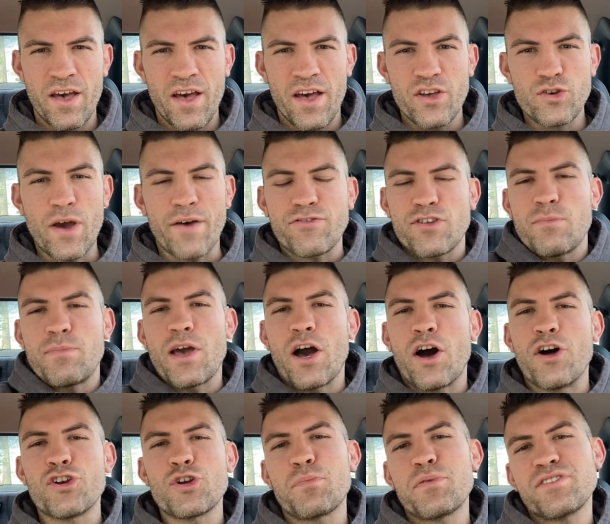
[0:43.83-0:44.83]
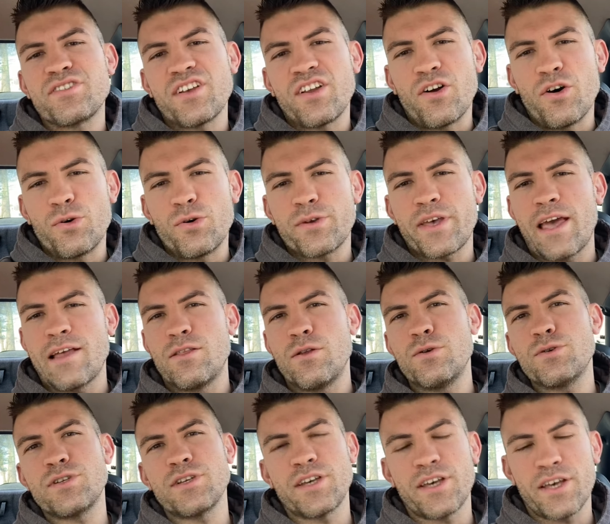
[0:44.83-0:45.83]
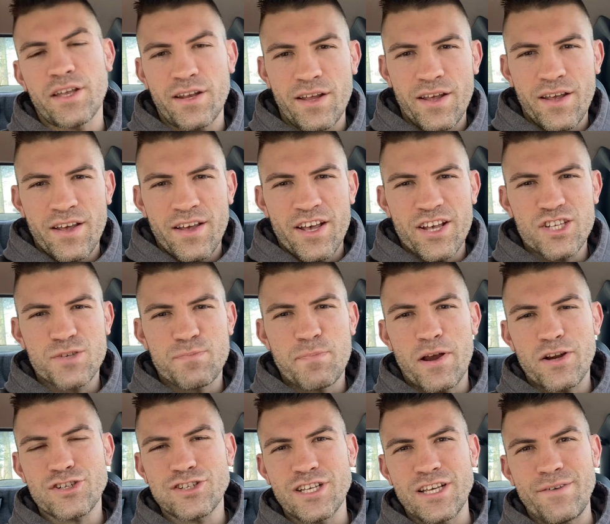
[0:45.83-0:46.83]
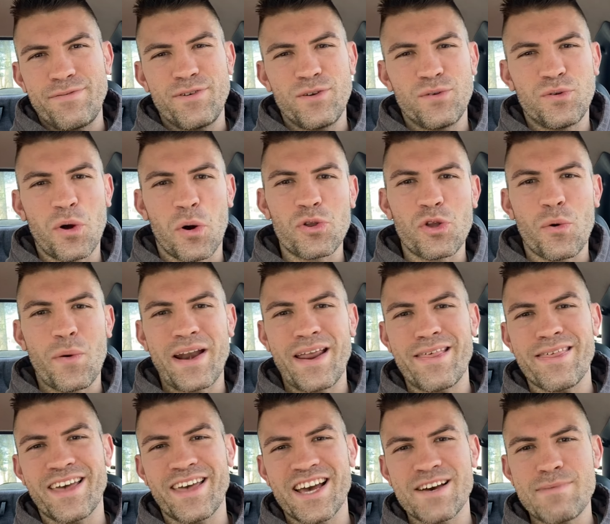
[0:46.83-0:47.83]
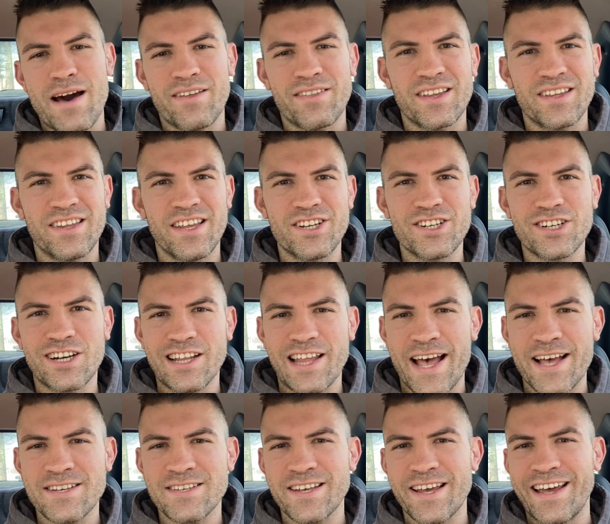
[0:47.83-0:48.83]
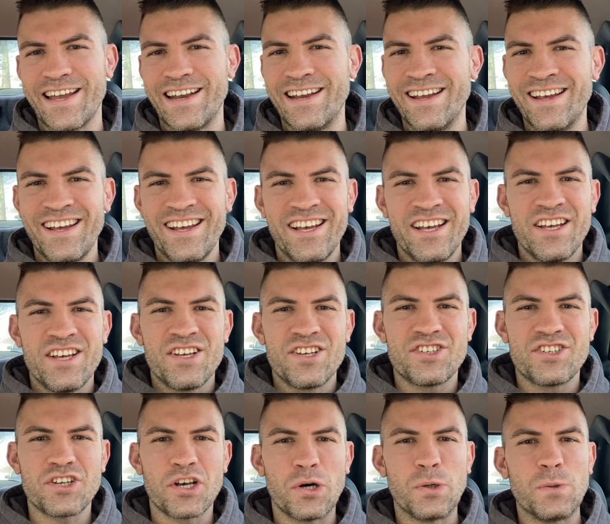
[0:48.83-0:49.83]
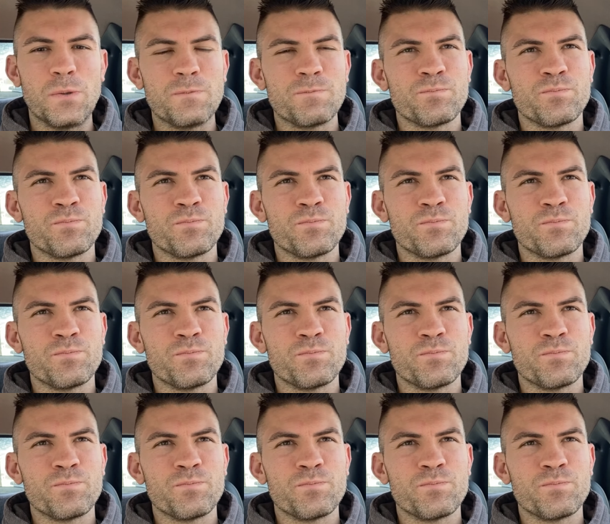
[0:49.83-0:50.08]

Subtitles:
you have to be 100% okay losing it, especially if you don't know anything about the digital asset. So